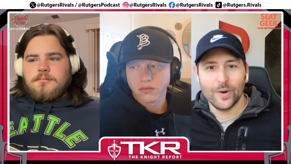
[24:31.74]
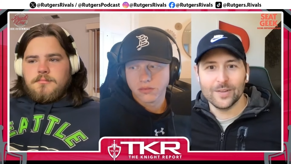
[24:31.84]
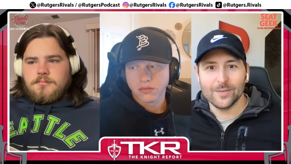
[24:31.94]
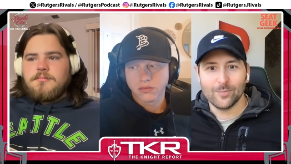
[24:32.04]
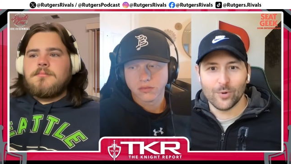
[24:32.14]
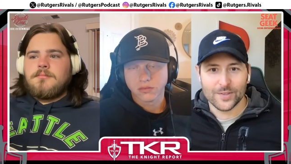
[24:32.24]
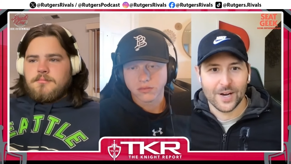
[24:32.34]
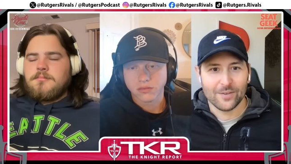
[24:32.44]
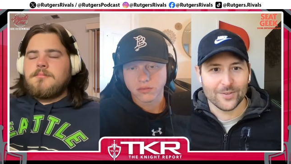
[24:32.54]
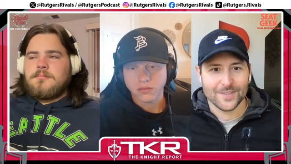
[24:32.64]
Speaker 1: win press
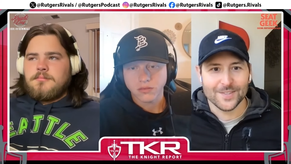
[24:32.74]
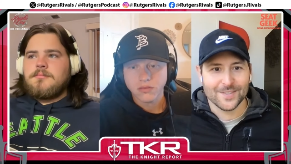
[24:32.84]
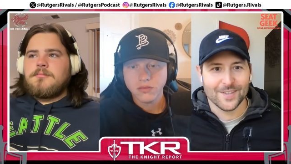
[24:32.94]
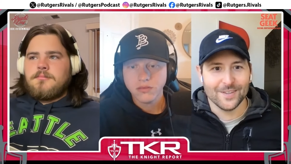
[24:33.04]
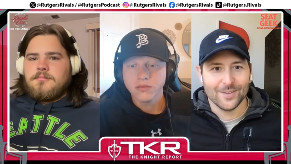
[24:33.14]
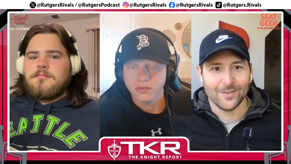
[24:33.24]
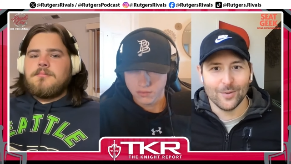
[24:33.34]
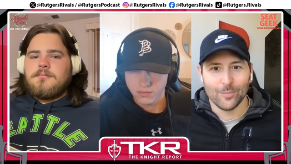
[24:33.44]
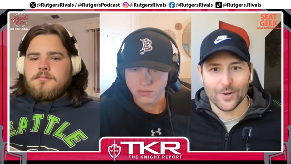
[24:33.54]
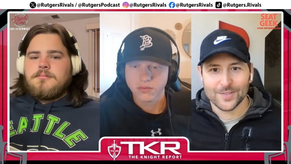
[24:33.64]
conferences than
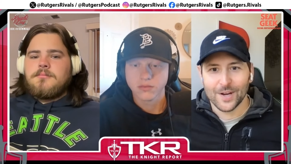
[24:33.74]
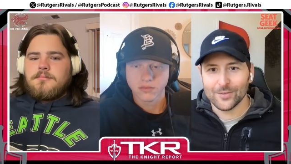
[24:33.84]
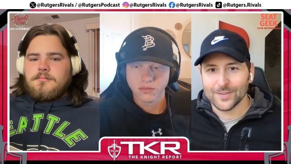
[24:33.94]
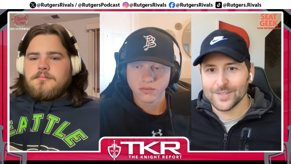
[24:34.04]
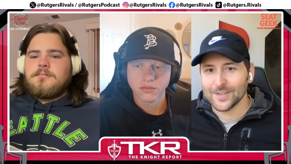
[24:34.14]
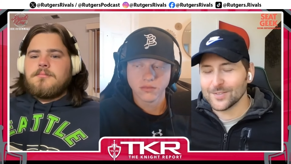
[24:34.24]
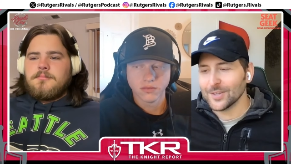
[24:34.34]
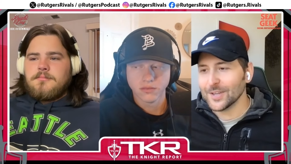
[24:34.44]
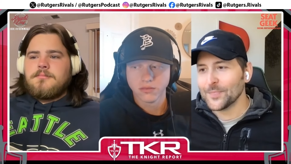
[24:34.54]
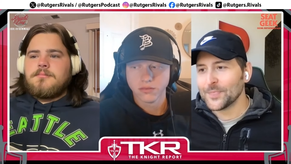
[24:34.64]
the press conference
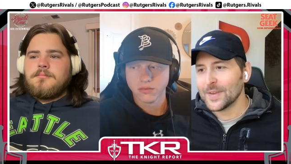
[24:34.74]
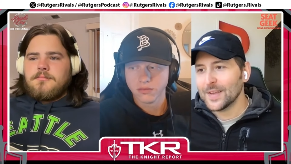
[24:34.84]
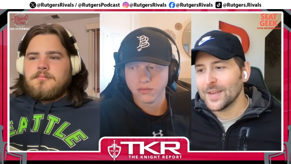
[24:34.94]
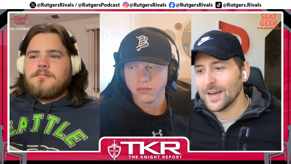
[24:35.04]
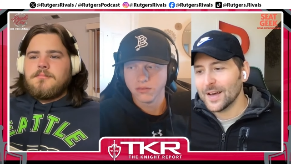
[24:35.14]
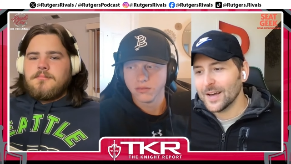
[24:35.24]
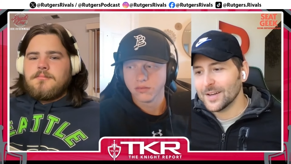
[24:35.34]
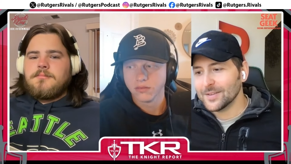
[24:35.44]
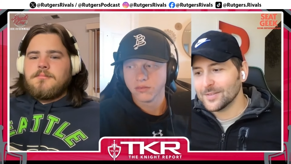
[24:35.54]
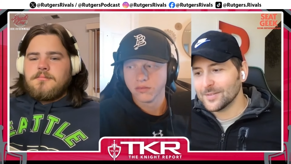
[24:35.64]
yesterday. Mm-hmm.
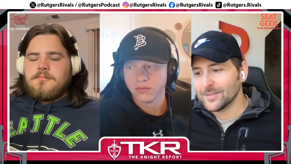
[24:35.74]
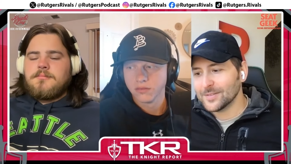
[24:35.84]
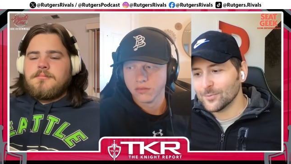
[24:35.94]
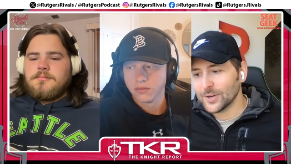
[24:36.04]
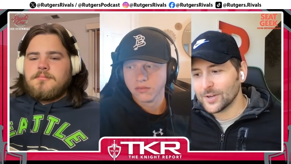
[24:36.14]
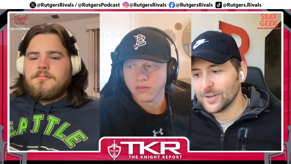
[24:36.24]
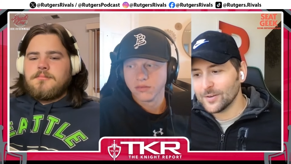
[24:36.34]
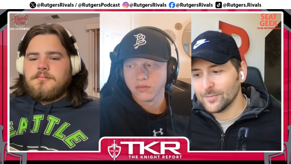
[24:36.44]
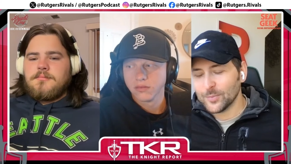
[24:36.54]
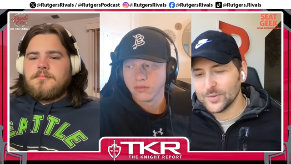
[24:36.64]
Uh, Rick
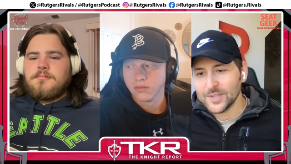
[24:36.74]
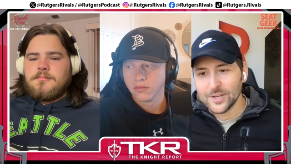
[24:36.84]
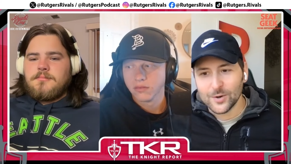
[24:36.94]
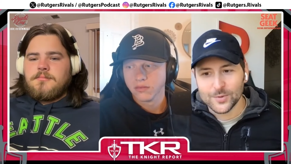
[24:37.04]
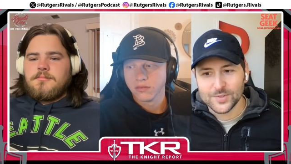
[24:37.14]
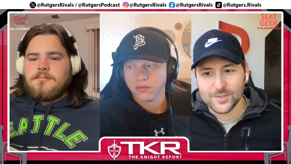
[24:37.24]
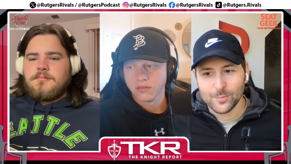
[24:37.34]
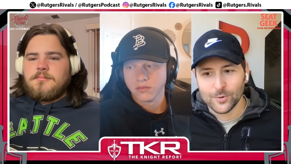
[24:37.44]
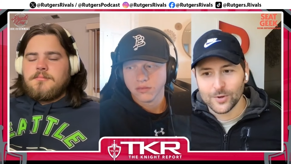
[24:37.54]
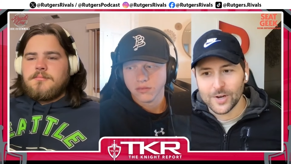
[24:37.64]
Pitino was
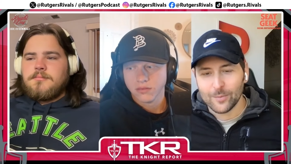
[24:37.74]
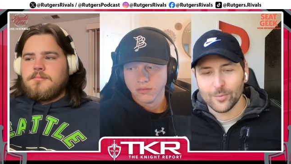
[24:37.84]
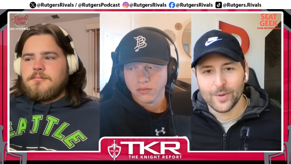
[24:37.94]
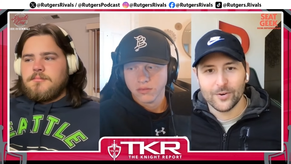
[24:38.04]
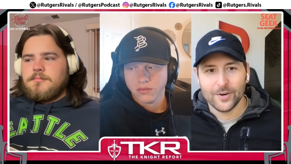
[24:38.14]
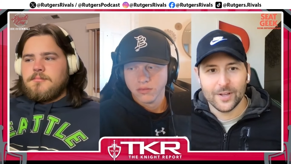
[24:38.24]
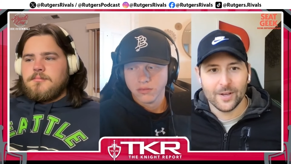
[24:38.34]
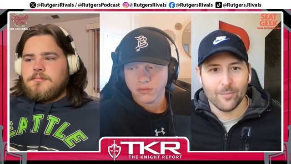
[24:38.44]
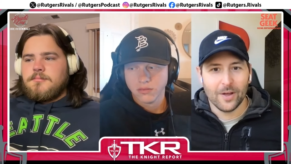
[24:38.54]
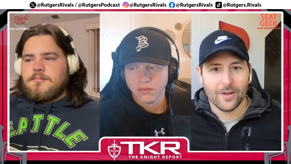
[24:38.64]
super complimentary
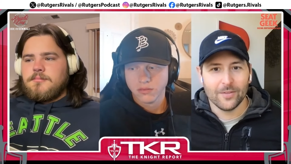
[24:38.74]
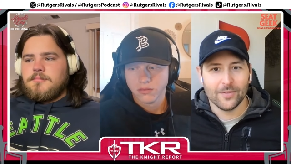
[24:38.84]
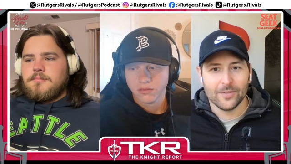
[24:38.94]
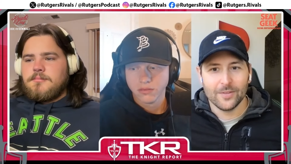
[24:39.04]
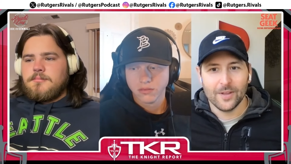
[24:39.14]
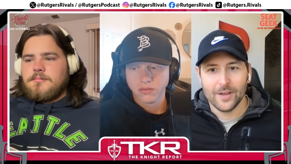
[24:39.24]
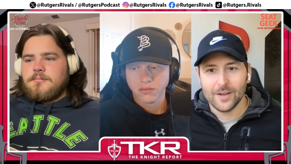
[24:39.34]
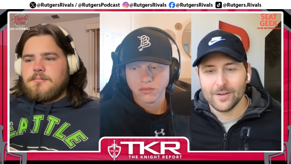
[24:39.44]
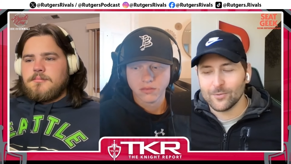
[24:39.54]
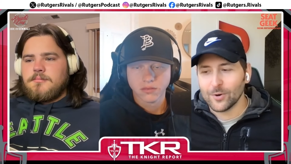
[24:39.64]
about
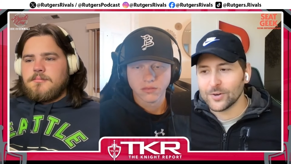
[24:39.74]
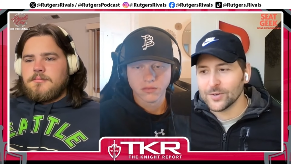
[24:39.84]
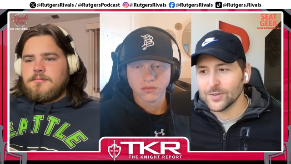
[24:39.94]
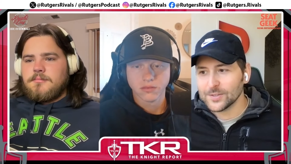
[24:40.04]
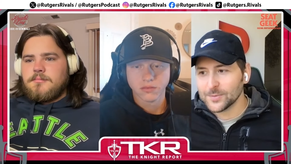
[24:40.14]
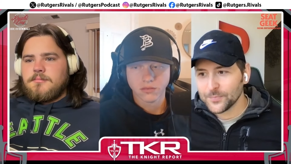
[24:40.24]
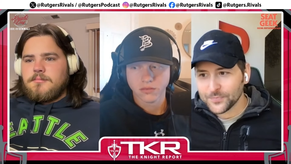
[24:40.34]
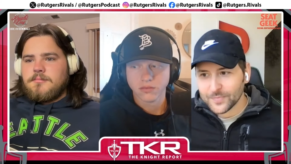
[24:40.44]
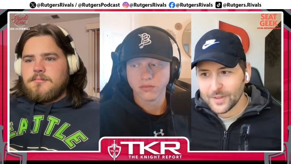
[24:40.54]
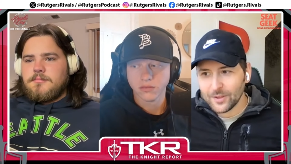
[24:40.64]
uh, Rutgers
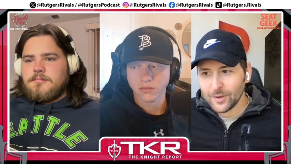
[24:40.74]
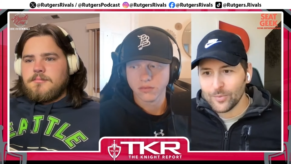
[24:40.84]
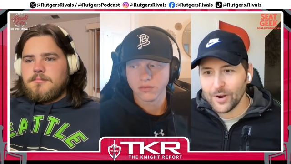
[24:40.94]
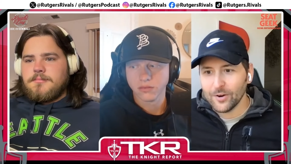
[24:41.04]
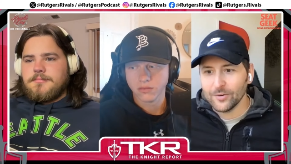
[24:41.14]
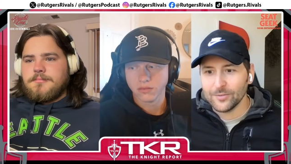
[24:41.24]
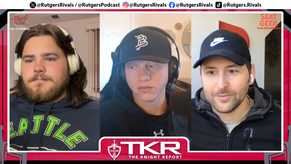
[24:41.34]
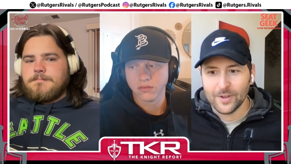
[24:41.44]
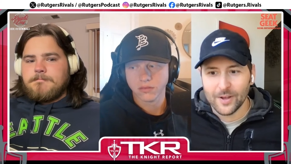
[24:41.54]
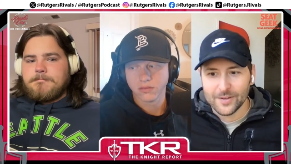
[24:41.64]
compared
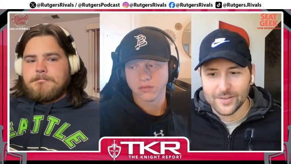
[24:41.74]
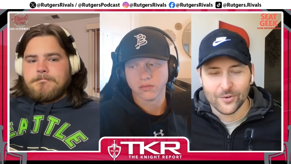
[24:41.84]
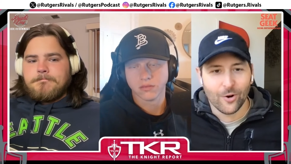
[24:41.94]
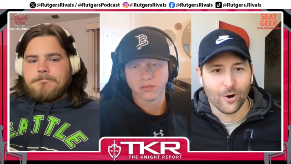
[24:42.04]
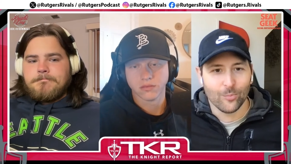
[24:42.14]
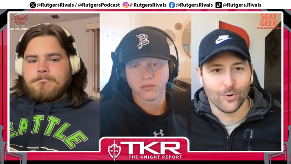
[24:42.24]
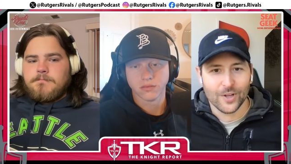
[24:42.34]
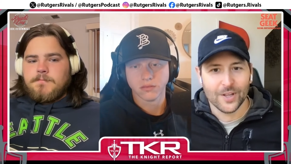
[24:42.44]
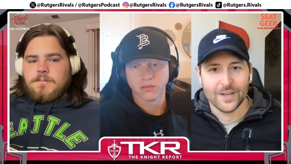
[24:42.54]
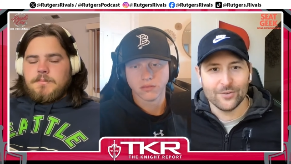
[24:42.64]
uh, Dylan Harper to
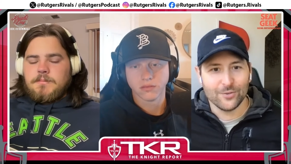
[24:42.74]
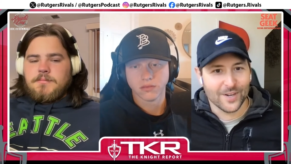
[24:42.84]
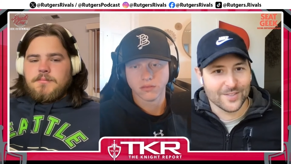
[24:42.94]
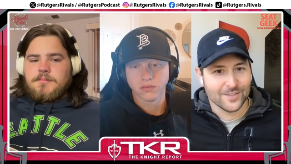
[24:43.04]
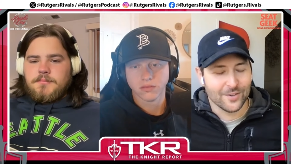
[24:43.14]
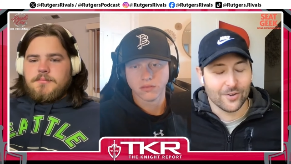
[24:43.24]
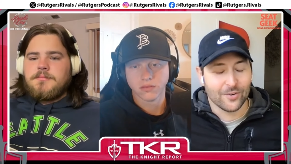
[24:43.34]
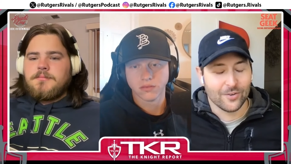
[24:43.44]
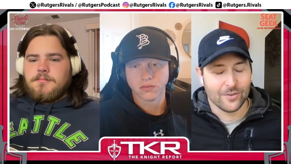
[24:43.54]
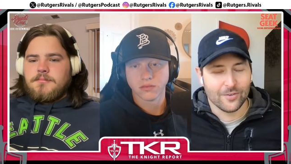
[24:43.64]
Clyde Drexler,
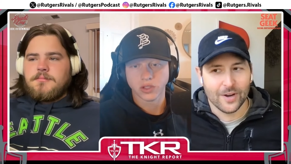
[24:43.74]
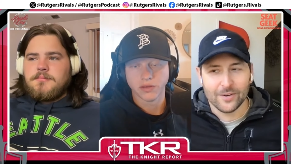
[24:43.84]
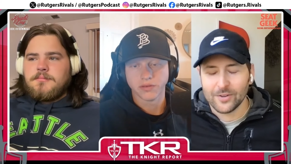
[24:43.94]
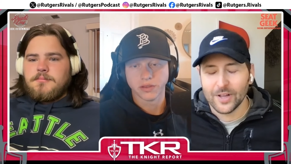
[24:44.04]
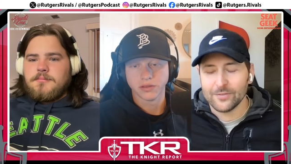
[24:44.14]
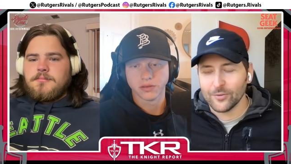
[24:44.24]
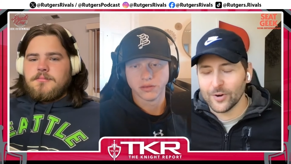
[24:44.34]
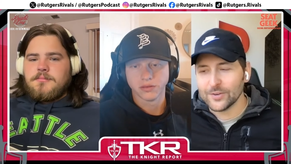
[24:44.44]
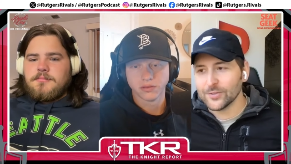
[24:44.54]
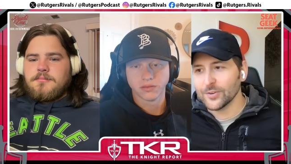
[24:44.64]
Clyde, Clyde
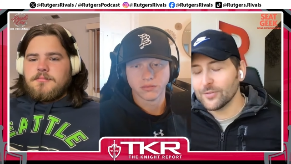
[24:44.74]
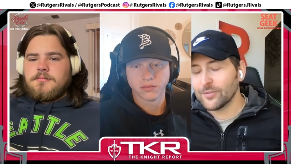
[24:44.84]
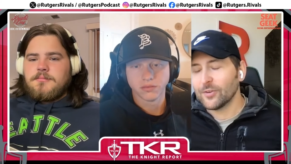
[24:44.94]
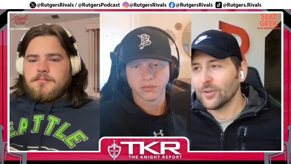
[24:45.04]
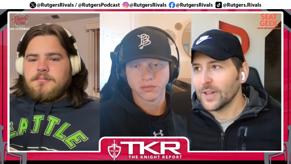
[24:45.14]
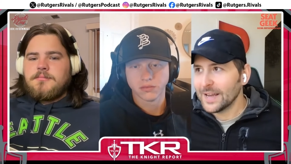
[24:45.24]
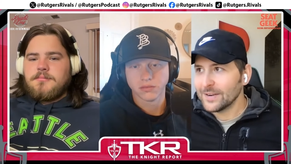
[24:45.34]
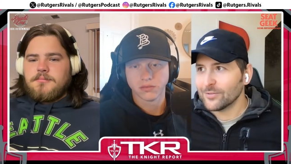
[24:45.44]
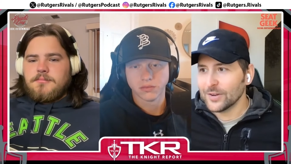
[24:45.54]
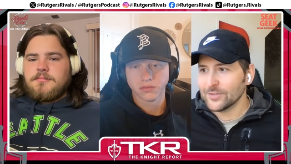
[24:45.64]
Frazier,
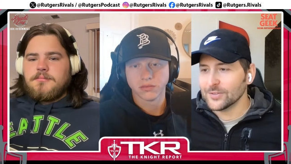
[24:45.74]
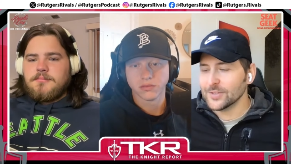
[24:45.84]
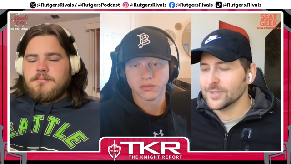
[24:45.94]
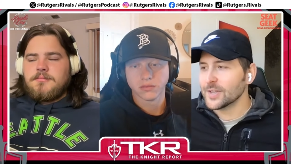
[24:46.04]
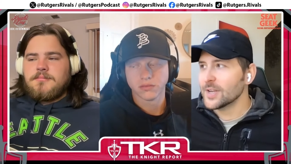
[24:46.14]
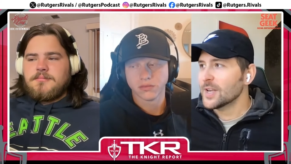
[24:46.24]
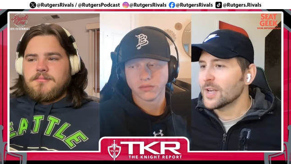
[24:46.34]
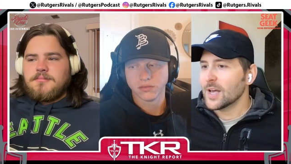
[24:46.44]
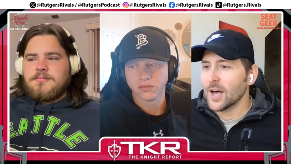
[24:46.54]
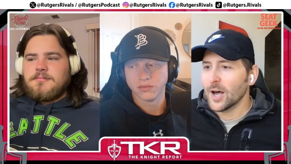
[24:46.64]
Clyde Frazier, cheese.
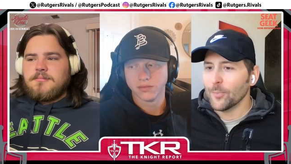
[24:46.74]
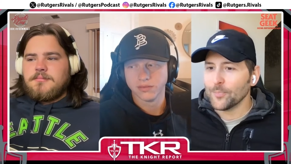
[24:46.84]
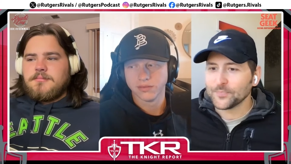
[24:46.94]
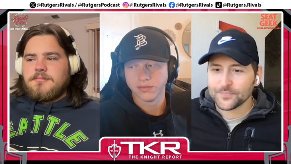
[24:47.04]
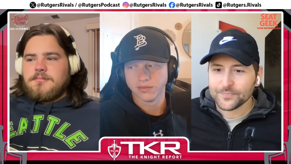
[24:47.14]
Mm-hmm. Um,